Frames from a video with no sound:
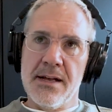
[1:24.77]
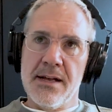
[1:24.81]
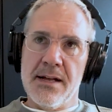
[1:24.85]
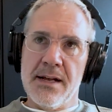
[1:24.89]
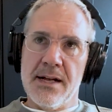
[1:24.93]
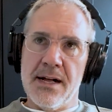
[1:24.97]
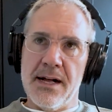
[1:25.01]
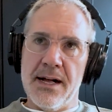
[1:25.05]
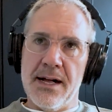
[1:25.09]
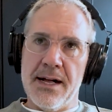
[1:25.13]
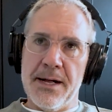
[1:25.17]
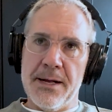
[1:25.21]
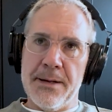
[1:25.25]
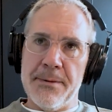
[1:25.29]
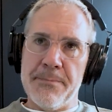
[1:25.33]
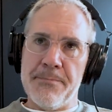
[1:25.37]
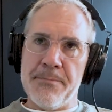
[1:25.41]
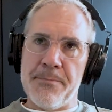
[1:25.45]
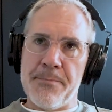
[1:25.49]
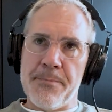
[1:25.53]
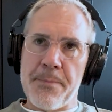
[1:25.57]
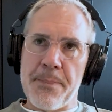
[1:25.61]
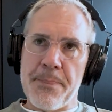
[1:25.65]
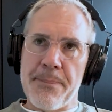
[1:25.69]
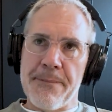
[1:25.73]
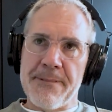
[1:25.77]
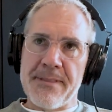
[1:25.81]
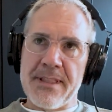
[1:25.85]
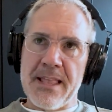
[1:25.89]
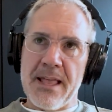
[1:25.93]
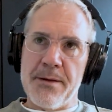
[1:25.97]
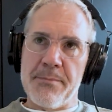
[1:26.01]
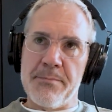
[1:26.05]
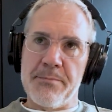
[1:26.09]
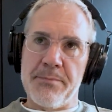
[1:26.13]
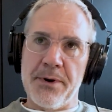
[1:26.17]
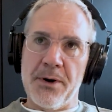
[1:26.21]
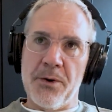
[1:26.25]

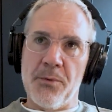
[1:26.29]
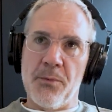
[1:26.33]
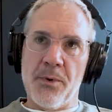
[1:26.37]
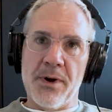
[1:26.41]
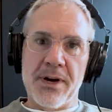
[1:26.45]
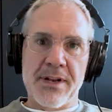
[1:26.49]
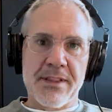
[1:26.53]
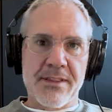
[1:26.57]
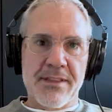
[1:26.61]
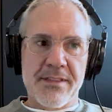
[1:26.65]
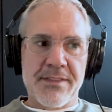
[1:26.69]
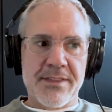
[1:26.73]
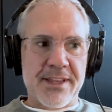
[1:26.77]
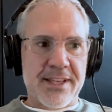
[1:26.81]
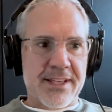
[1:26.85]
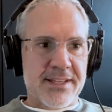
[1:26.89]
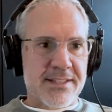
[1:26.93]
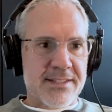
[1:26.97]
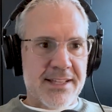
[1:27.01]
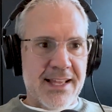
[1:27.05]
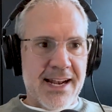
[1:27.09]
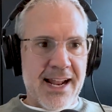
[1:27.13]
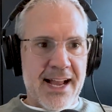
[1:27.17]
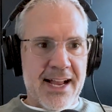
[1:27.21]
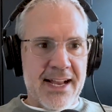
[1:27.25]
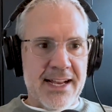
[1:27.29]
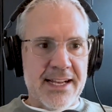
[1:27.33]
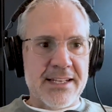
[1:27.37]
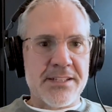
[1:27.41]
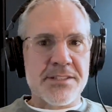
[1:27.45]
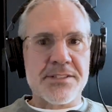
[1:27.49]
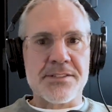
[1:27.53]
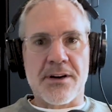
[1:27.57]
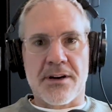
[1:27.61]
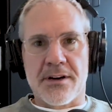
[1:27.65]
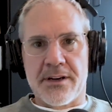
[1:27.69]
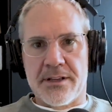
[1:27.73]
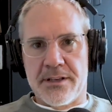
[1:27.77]
But one of the things that I
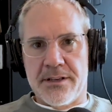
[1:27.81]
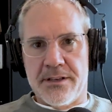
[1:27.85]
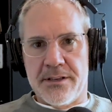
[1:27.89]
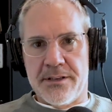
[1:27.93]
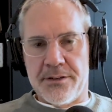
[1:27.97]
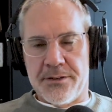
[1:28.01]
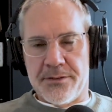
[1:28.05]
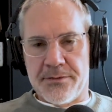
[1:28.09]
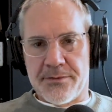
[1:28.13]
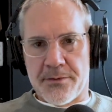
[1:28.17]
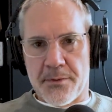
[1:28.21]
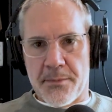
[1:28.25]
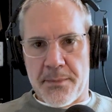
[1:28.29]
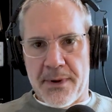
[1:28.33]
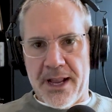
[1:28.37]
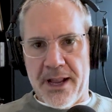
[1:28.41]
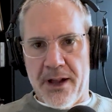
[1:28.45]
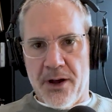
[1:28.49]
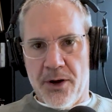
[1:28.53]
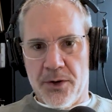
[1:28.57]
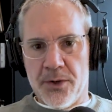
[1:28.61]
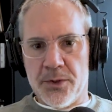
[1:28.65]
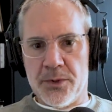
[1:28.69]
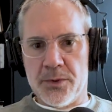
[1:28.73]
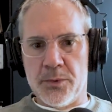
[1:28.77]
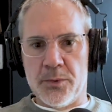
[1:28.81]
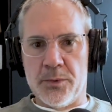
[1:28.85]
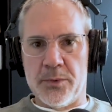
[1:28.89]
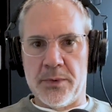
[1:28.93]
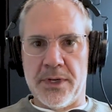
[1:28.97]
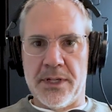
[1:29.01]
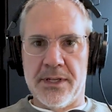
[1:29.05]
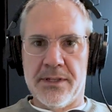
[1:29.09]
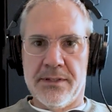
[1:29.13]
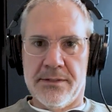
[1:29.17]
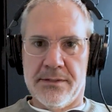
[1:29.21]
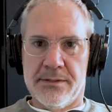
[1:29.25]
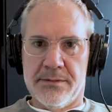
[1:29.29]
started to do for my
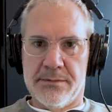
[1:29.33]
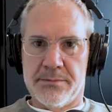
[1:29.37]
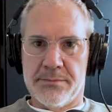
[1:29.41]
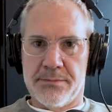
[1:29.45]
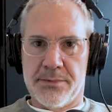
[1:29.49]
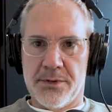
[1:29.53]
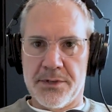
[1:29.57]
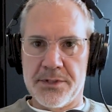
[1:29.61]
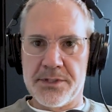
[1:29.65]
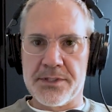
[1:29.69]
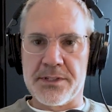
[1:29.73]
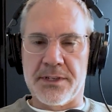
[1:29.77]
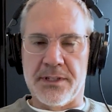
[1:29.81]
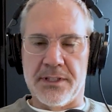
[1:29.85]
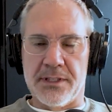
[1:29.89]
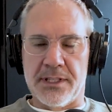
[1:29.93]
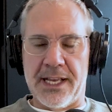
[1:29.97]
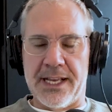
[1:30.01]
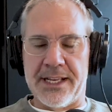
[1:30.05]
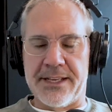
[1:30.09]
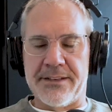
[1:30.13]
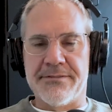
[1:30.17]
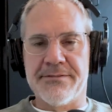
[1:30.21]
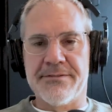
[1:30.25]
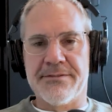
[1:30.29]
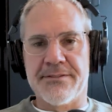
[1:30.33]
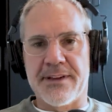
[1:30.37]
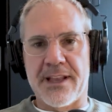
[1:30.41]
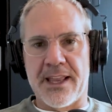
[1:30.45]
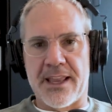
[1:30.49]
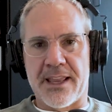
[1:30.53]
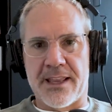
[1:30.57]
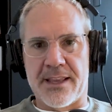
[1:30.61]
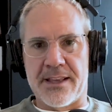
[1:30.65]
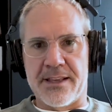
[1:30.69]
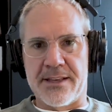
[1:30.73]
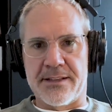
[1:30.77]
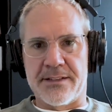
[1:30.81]
own personal life
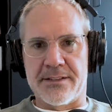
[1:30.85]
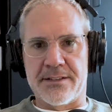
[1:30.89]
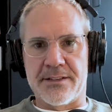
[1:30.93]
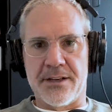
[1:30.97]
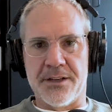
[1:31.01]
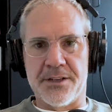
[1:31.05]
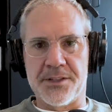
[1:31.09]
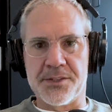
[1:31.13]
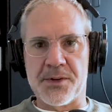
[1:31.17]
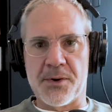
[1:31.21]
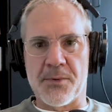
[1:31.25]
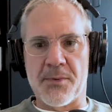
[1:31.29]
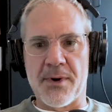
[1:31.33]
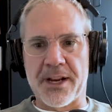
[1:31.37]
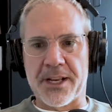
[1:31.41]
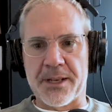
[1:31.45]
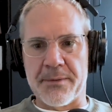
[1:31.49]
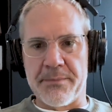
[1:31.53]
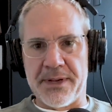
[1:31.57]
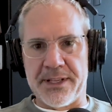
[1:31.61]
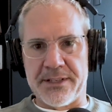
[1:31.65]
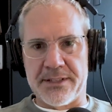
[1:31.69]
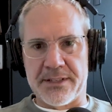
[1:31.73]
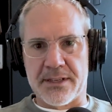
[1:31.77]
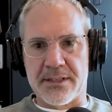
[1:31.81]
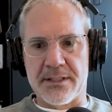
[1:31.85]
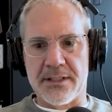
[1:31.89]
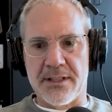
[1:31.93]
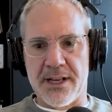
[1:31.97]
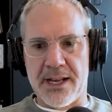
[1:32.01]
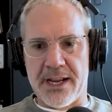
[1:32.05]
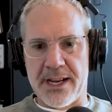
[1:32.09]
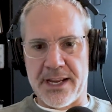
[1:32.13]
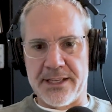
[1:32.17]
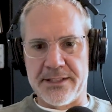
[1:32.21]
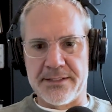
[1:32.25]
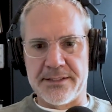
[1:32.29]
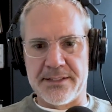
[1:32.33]
and also recommend to
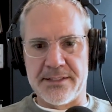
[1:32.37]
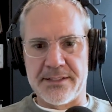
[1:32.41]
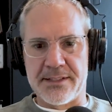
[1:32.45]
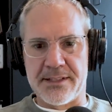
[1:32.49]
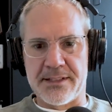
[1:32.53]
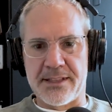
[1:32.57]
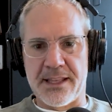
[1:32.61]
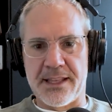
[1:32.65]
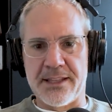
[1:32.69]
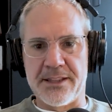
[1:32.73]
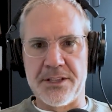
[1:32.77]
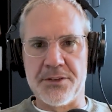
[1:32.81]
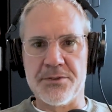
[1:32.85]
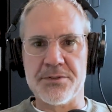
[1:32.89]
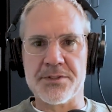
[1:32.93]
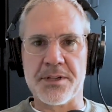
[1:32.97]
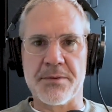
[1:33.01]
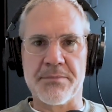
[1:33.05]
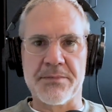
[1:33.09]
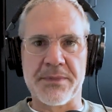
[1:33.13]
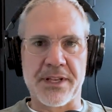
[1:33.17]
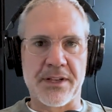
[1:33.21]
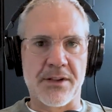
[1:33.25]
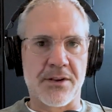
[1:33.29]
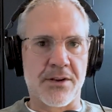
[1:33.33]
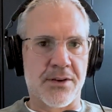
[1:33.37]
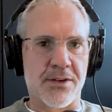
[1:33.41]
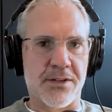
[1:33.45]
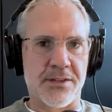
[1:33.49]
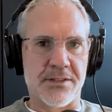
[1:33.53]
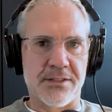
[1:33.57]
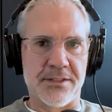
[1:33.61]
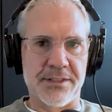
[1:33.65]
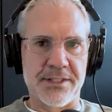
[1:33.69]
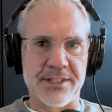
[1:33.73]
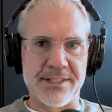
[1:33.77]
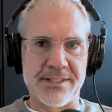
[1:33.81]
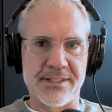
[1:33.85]
clients is that they do something
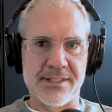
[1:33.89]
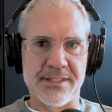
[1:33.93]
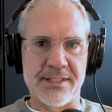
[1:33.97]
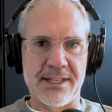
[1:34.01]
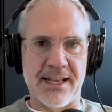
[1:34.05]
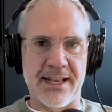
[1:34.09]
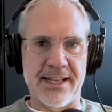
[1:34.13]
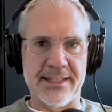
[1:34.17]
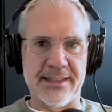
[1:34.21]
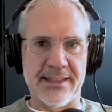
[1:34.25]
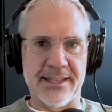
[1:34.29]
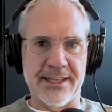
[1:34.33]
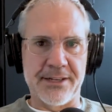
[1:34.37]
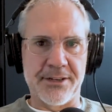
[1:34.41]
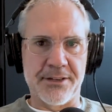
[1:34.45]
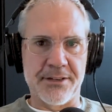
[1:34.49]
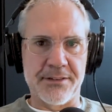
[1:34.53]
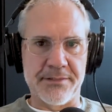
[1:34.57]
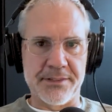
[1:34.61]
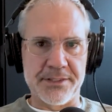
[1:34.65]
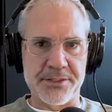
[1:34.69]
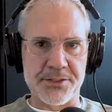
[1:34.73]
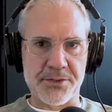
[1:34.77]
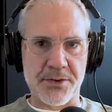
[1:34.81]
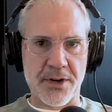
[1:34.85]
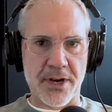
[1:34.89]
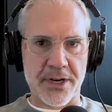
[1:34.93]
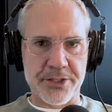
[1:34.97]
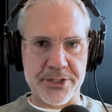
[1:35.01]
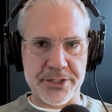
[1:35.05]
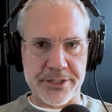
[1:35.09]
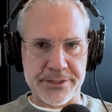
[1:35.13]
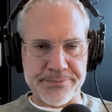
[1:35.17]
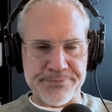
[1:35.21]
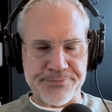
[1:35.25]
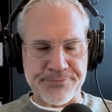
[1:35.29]
called a side letter of instruction.